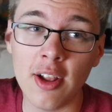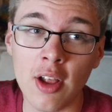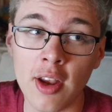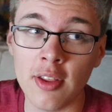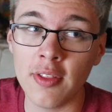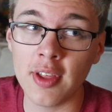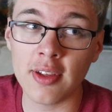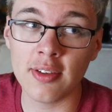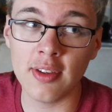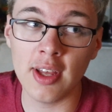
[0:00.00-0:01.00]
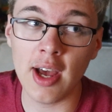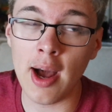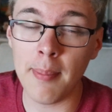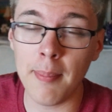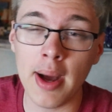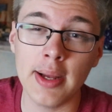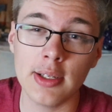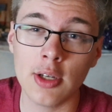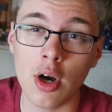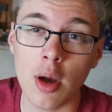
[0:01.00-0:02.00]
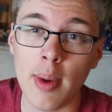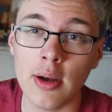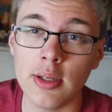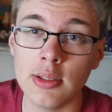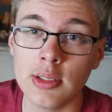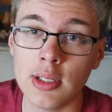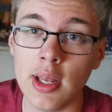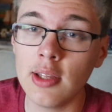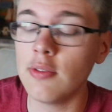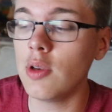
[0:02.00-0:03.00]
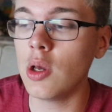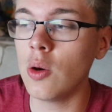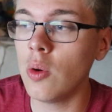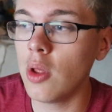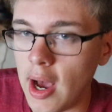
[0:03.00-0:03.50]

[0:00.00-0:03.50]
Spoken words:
a lot of the things that I might talk about in today's video,